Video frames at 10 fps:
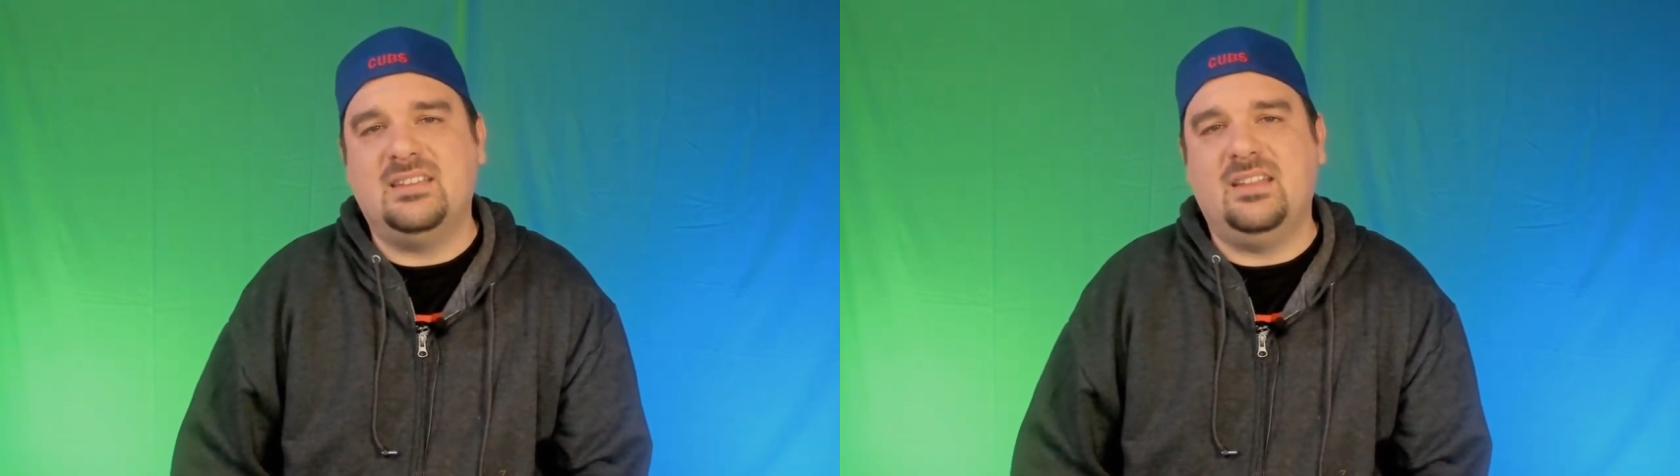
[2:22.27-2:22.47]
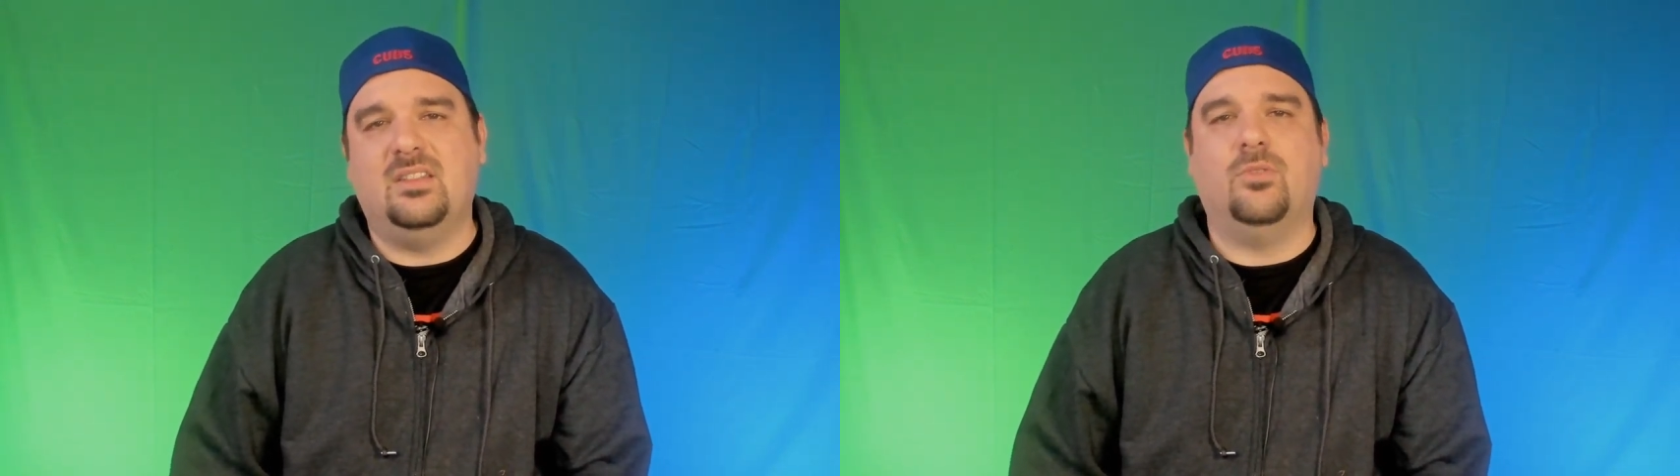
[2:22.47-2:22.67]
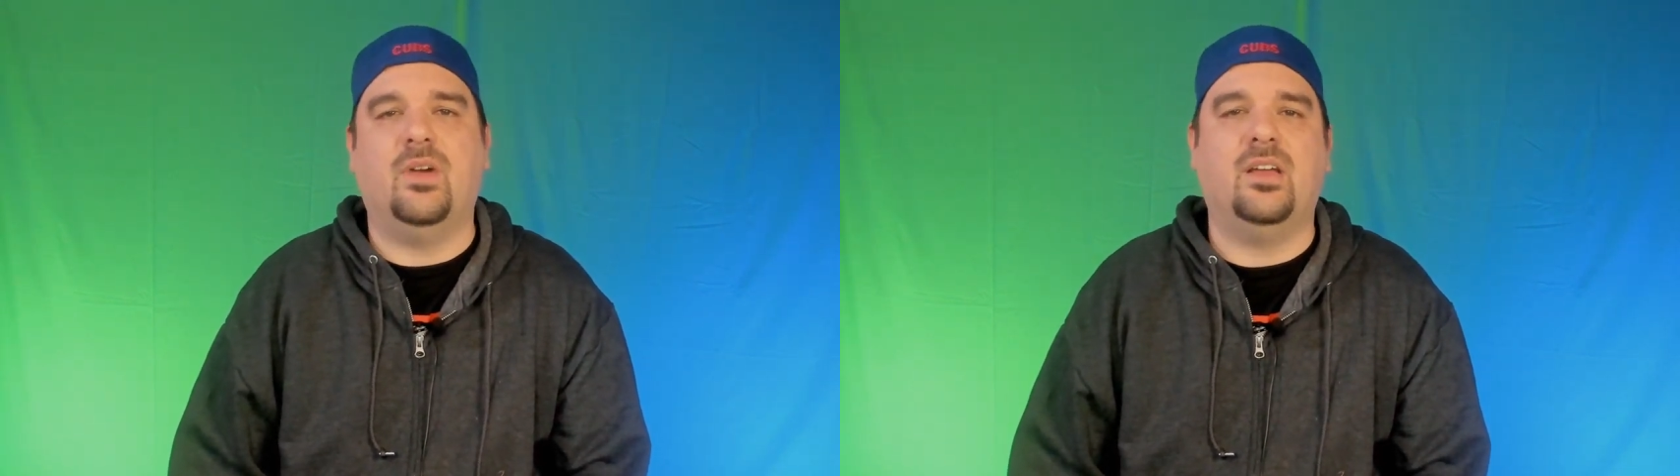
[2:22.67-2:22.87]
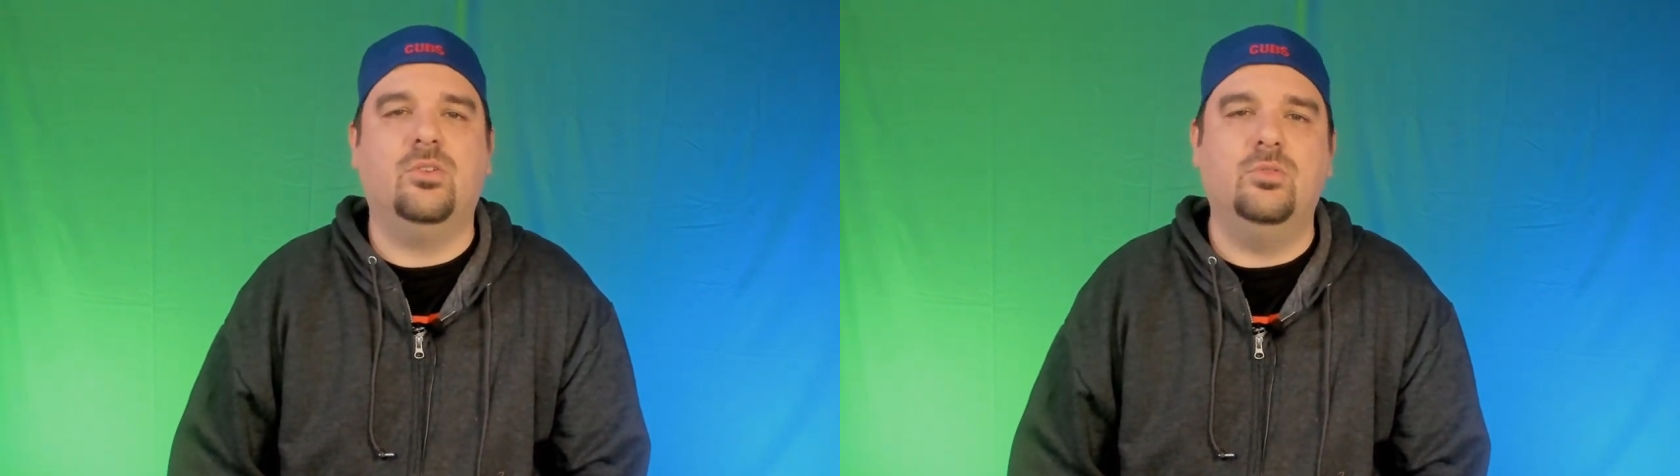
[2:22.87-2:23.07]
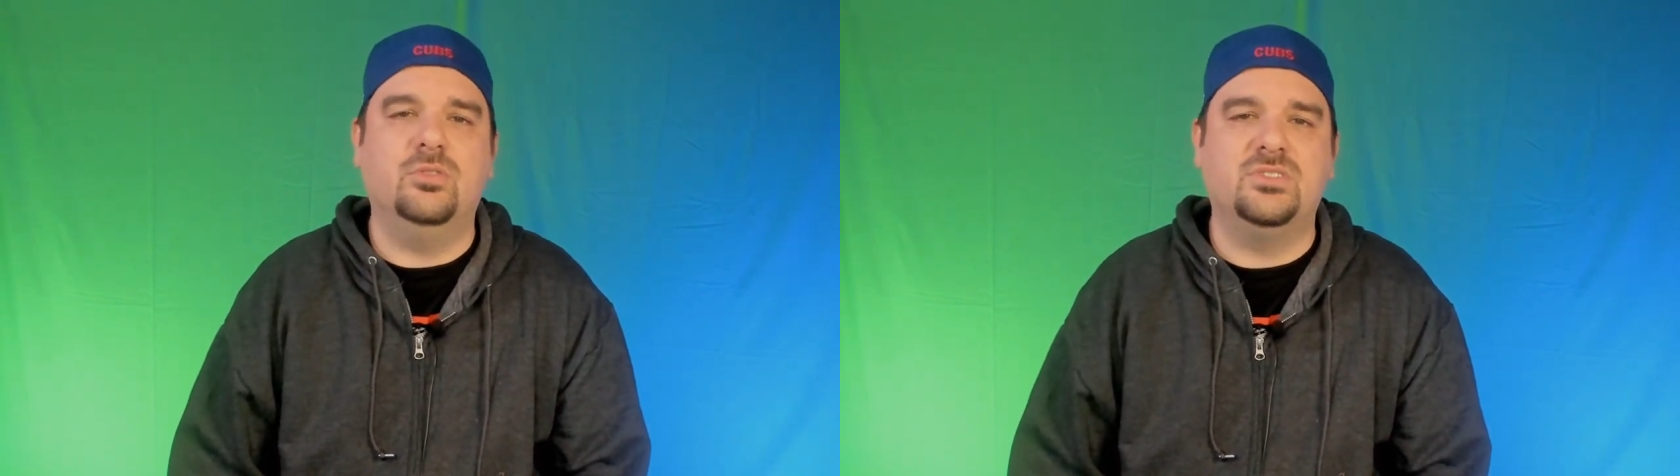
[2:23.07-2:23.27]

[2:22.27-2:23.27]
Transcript: get in the right cooler